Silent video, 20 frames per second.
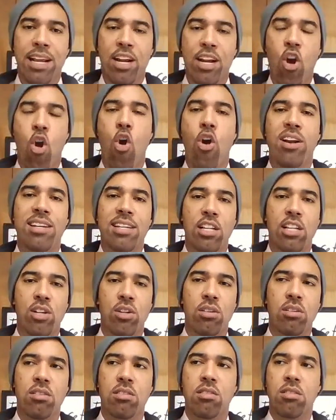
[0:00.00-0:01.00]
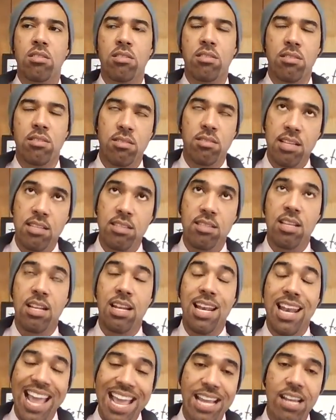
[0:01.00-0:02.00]
a car dealer since the
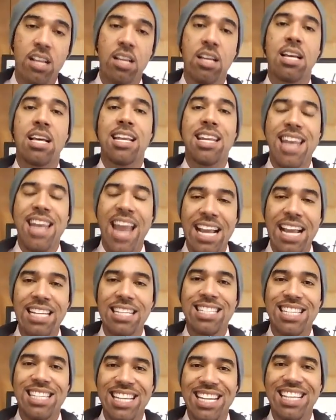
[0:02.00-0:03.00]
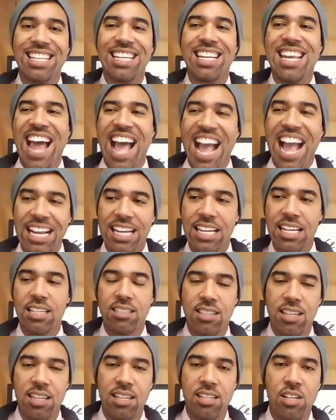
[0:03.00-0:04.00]
late
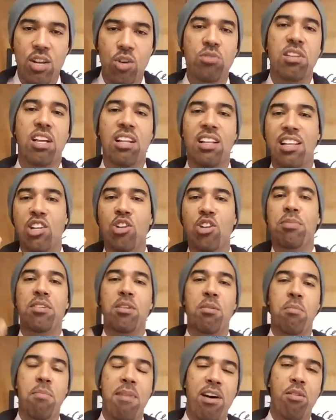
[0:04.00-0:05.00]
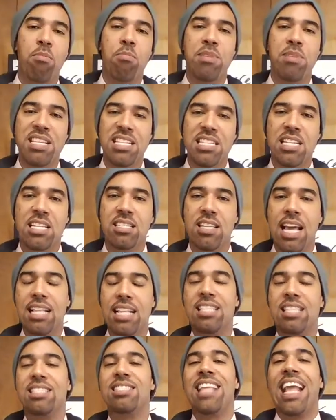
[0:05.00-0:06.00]
1990s. He knows a little bit about business
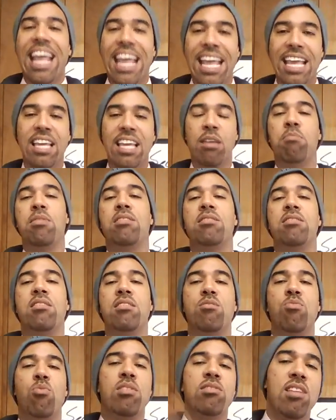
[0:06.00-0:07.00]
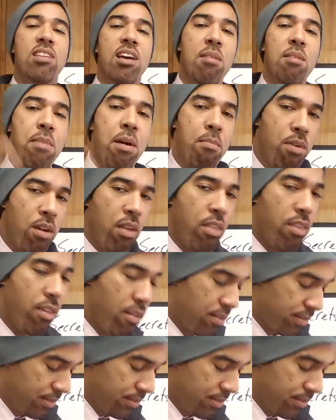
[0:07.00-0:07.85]
and staying in business. What's up, my brother?